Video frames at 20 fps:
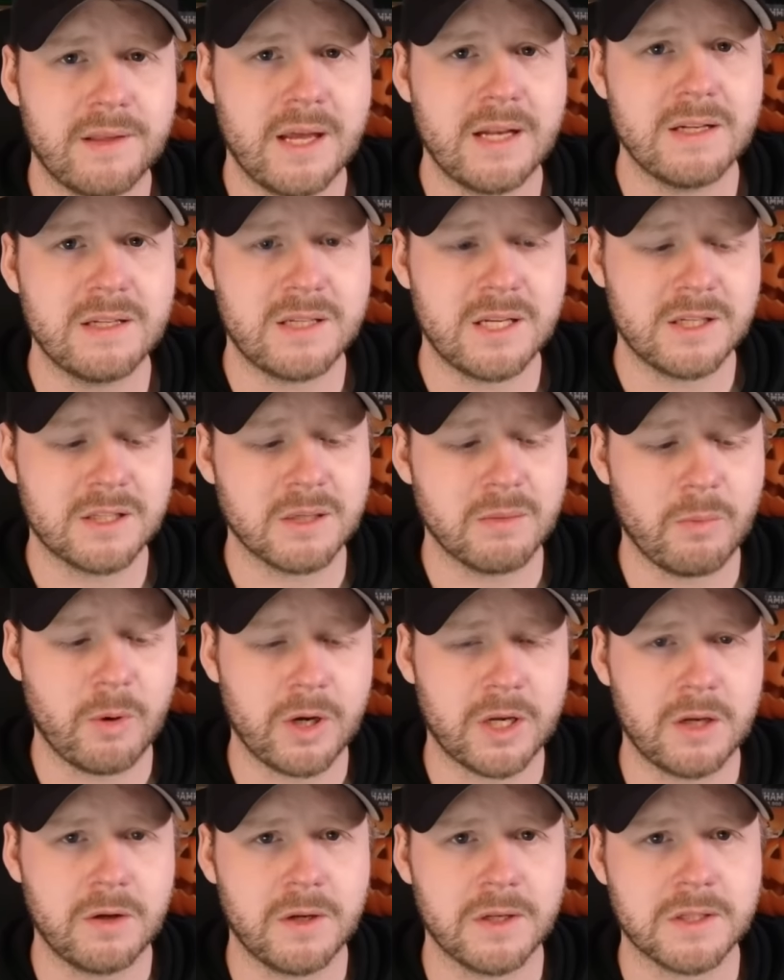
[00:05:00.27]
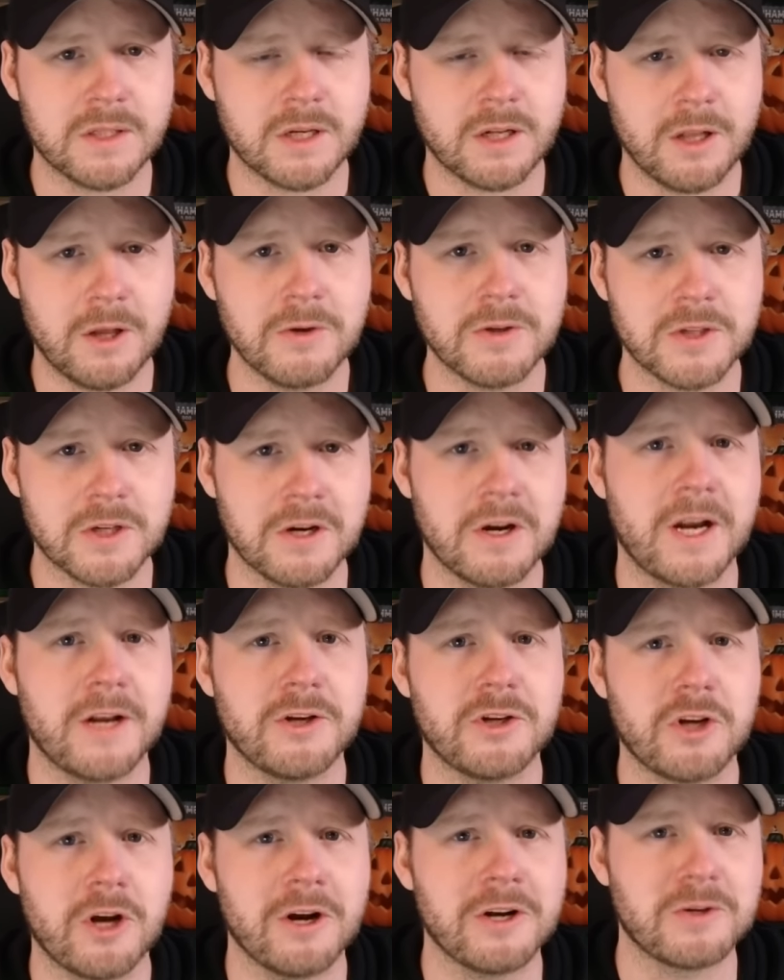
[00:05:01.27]
then disembark units closer
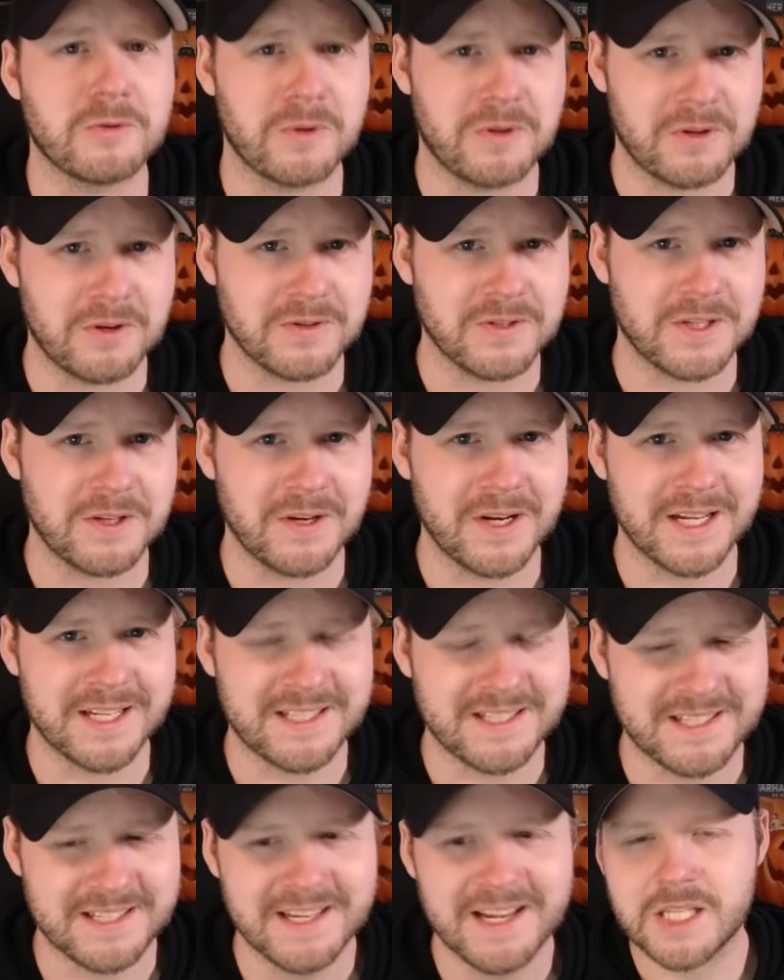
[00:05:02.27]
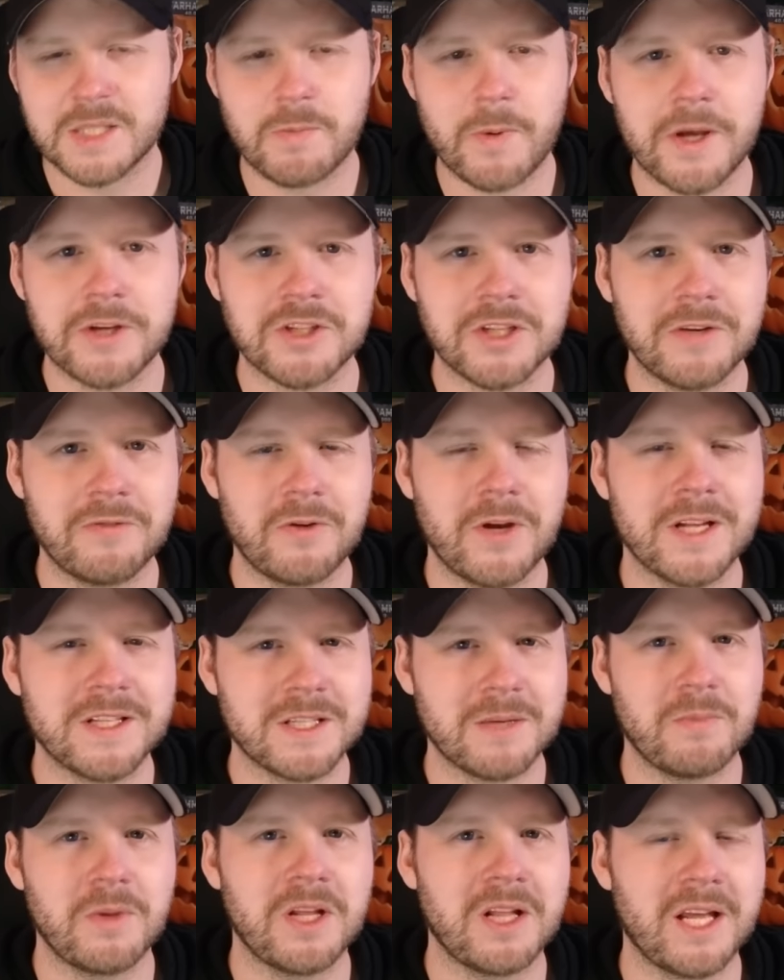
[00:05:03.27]
and charge with those units. Especially if you had
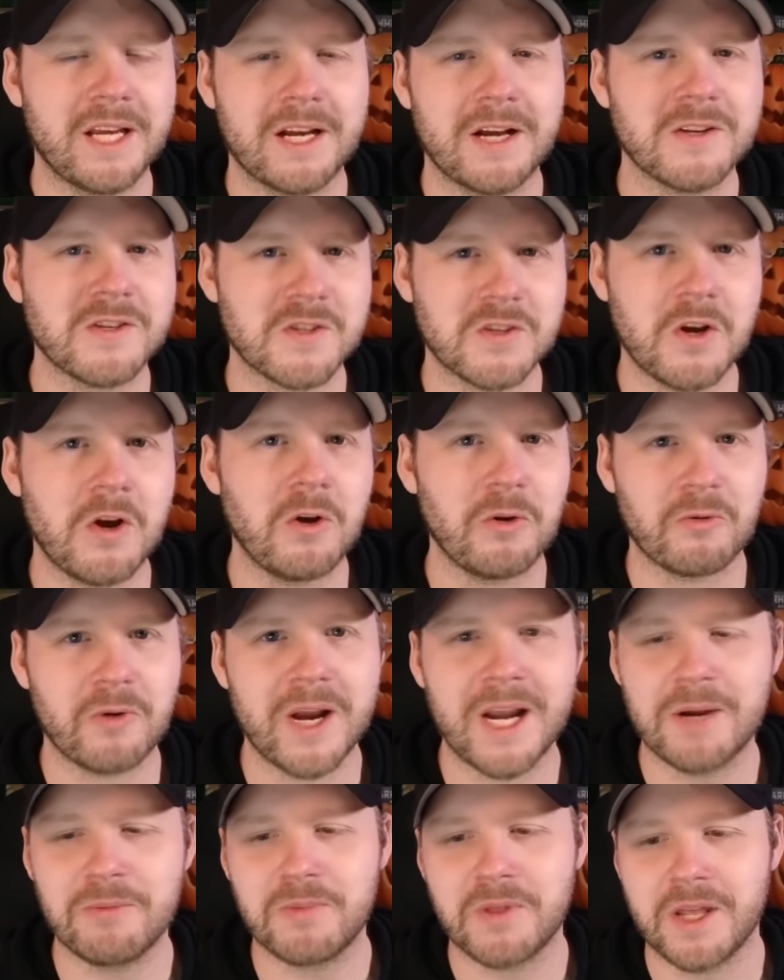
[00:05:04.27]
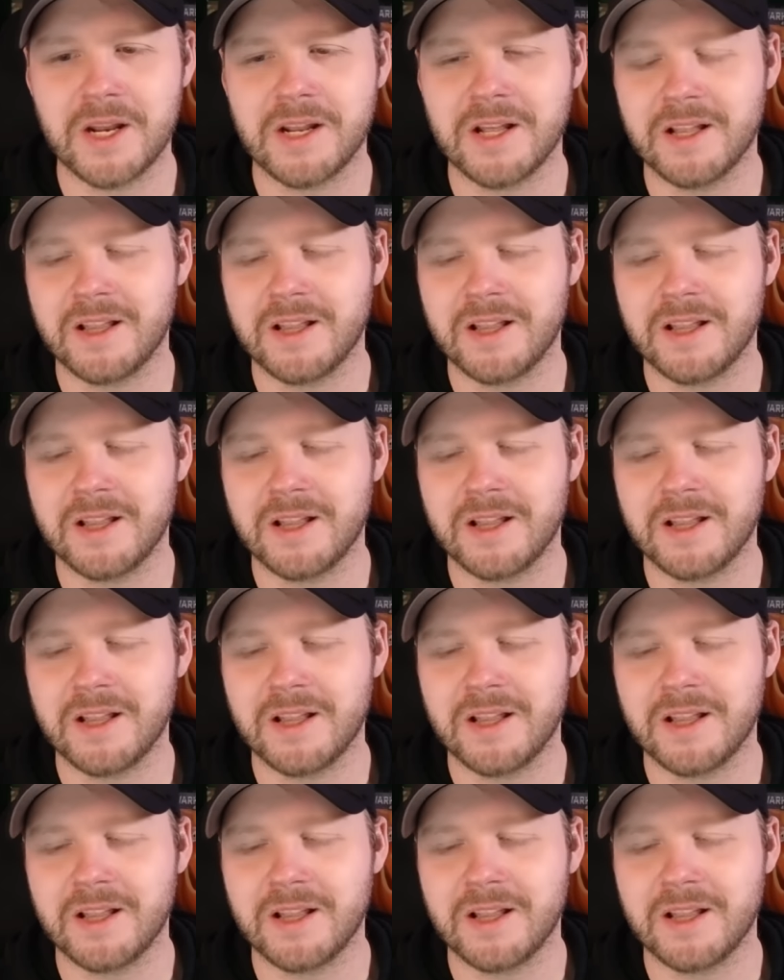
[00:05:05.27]
something like assault ramp that